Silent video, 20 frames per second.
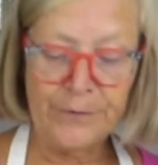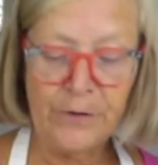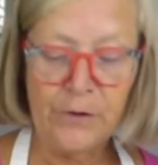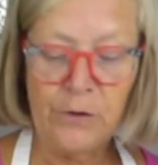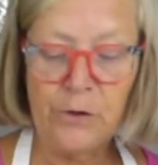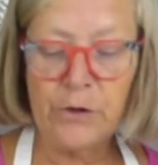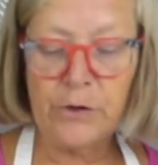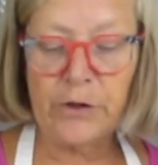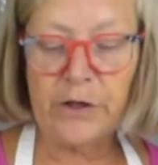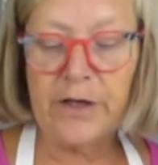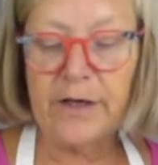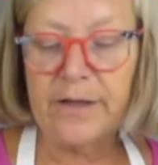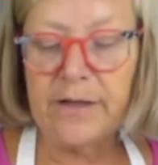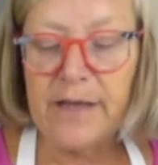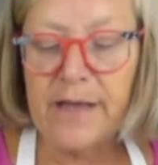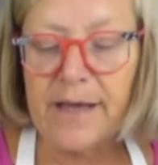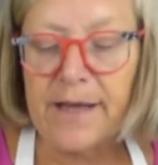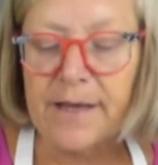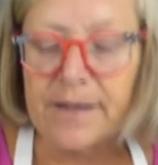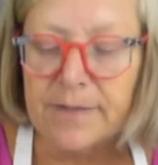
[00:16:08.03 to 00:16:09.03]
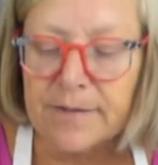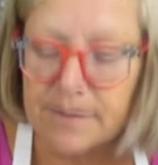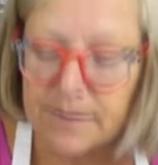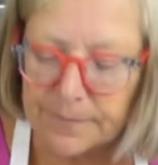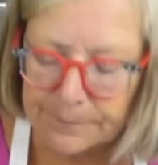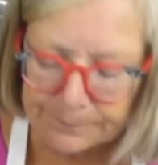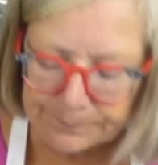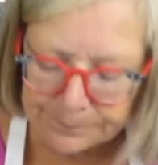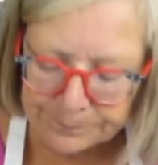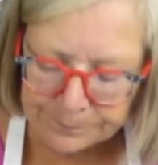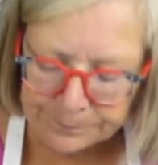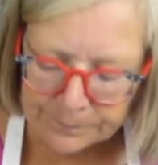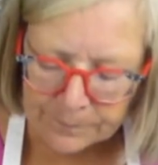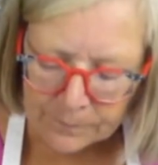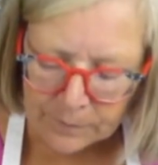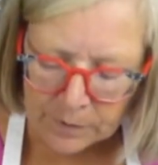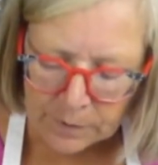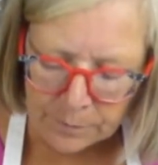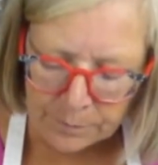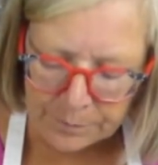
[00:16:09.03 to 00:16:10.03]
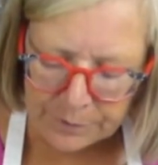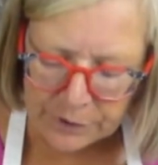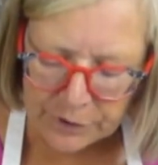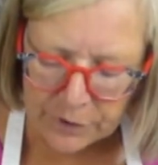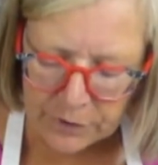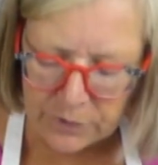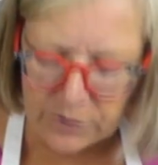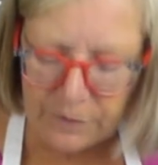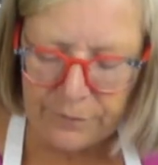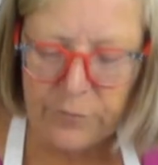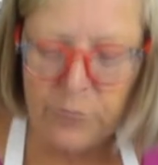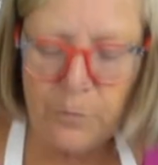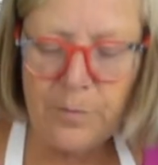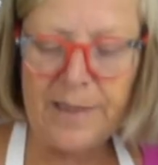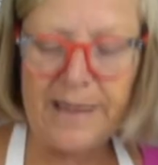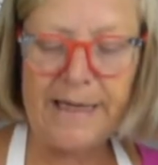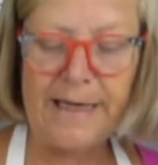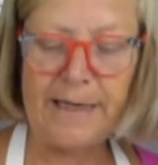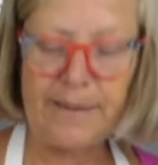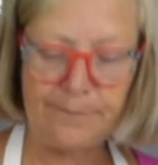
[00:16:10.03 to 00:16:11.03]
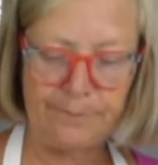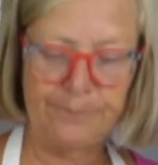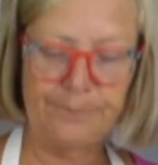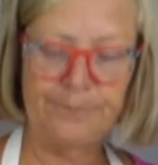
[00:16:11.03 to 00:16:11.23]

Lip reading: Look at this. Beautiful meat,